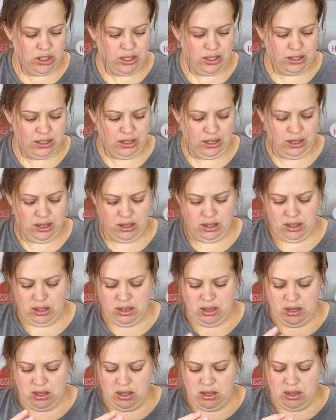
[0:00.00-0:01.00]
just the
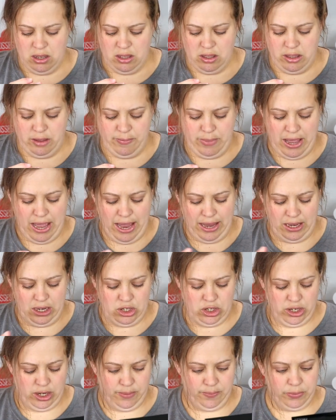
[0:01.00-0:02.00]

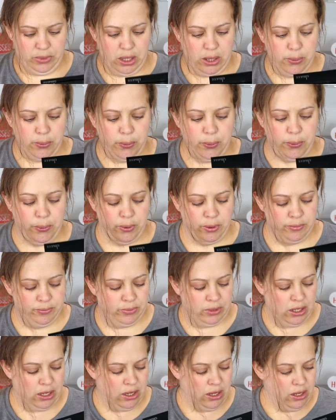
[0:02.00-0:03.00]
packaging.
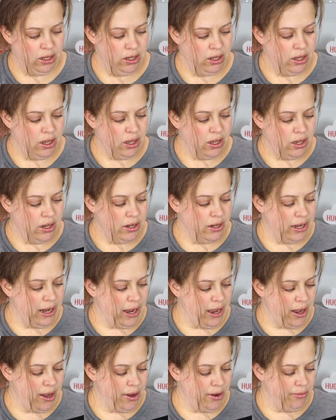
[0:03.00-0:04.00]

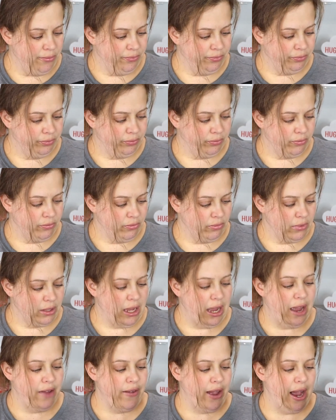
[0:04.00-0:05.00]
Now,
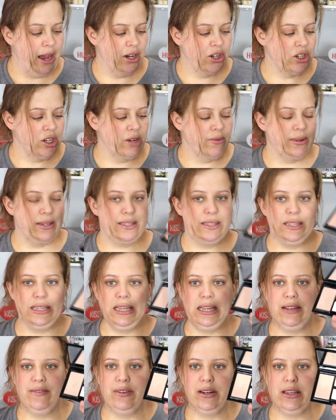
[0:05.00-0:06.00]
I've actually
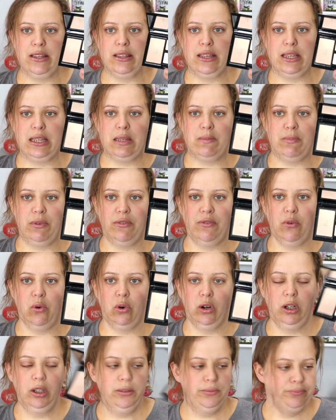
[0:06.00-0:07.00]
received this
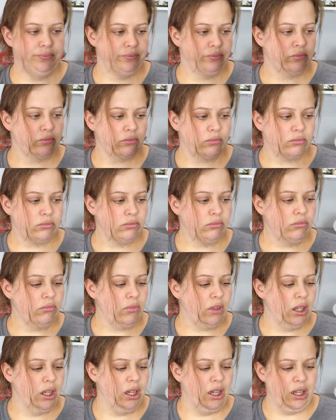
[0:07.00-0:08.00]
before,
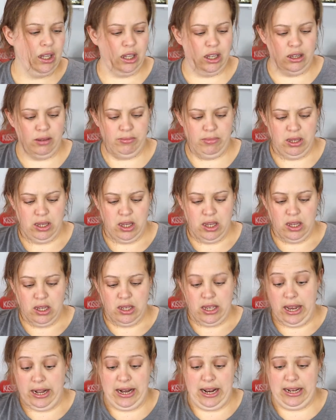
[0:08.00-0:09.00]
and
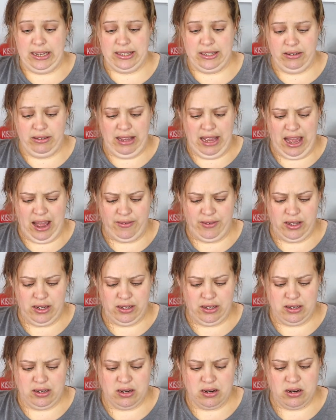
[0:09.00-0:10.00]
I still have
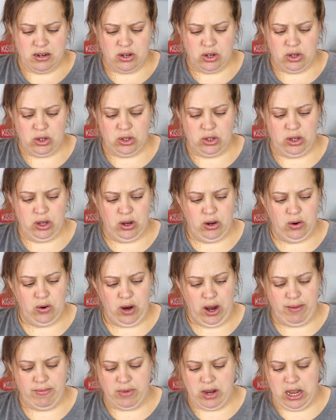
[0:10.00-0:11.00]
it,
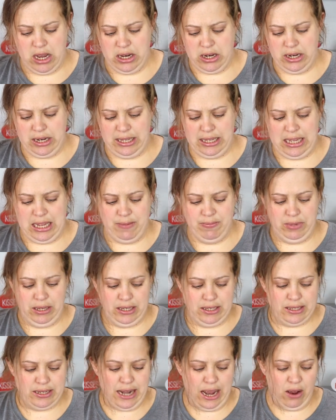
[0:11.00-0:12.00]
so I'm not going to keep
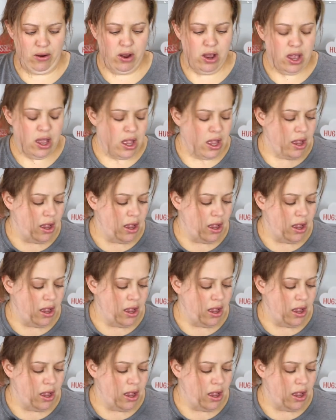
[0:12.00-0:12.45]
this. Now,